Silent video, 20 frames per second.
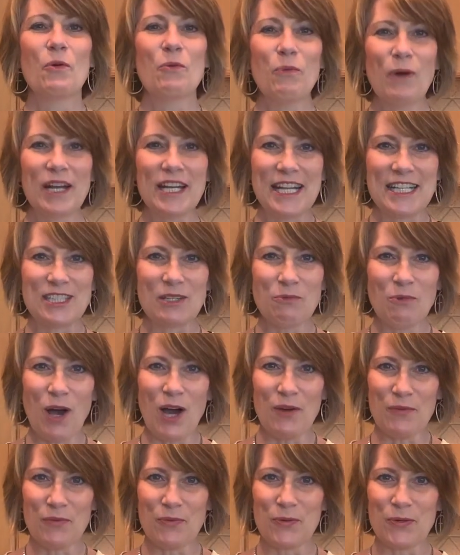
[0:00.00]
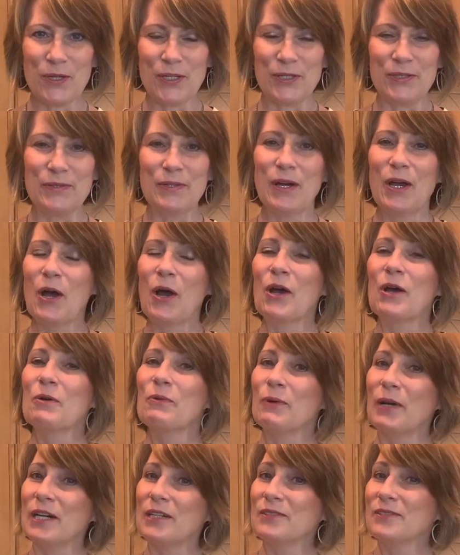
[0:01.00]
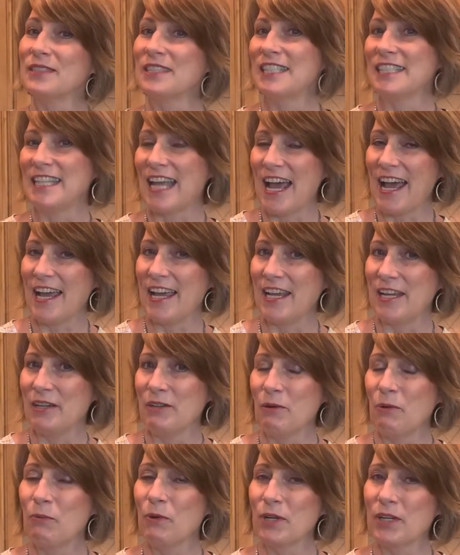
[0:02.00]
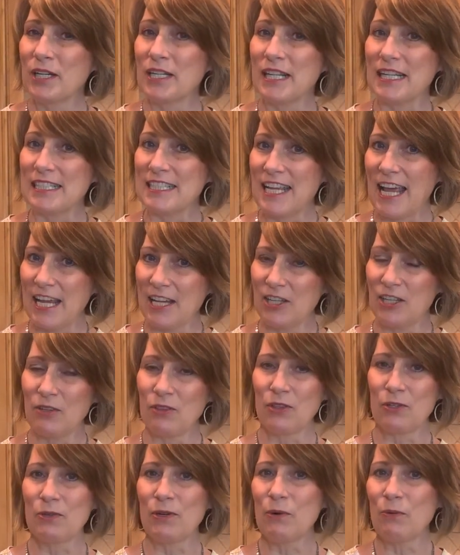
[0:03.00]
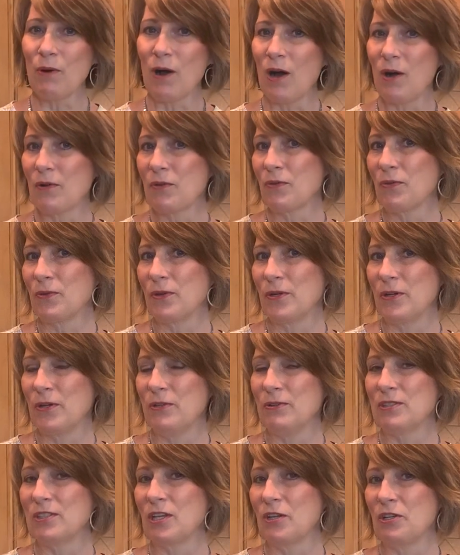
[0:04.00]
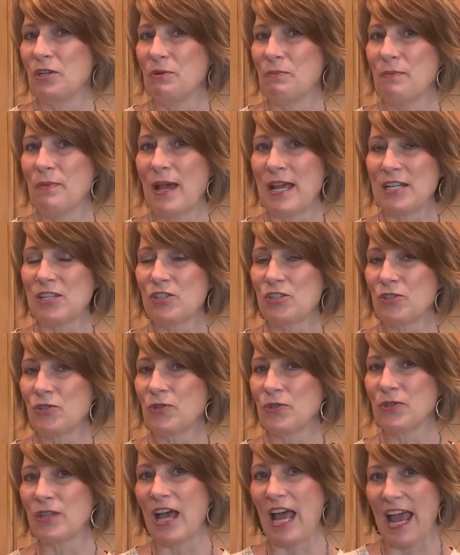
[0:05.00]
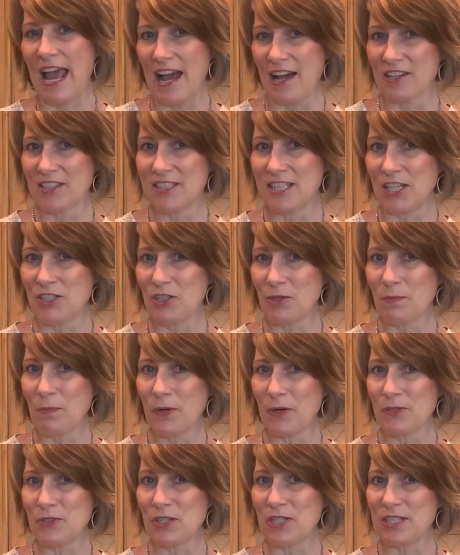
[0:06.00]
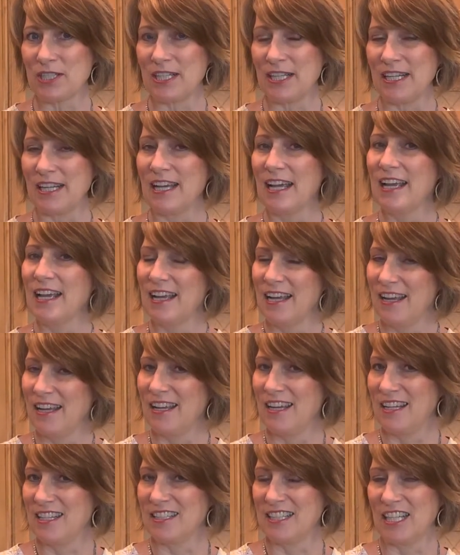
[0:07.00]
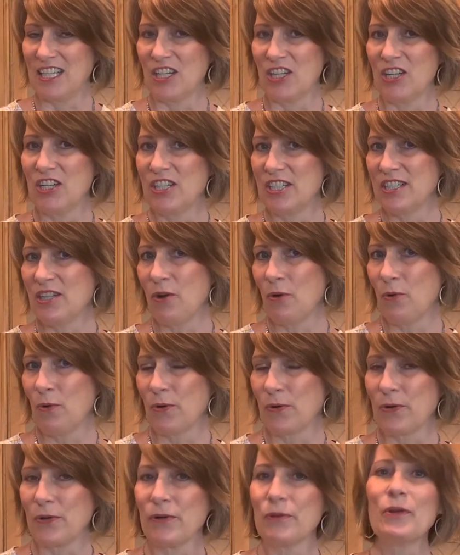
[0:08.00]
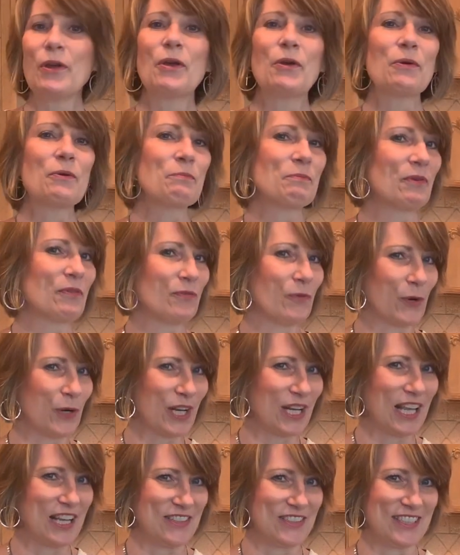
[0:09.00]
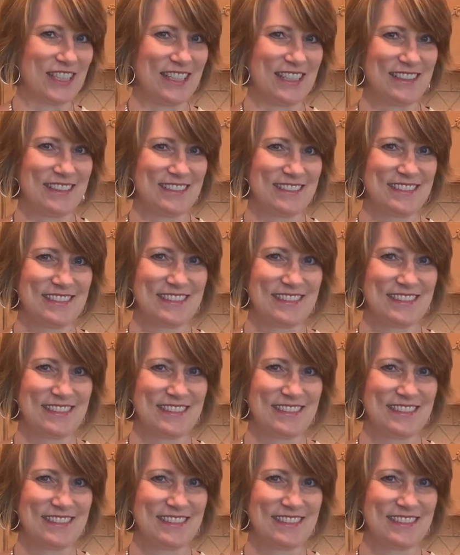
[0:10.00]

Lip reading: What is a walkthrough? Well, today we're going to take you through a walkthrough so you make sure the house that you're purchasing is in good order before closing.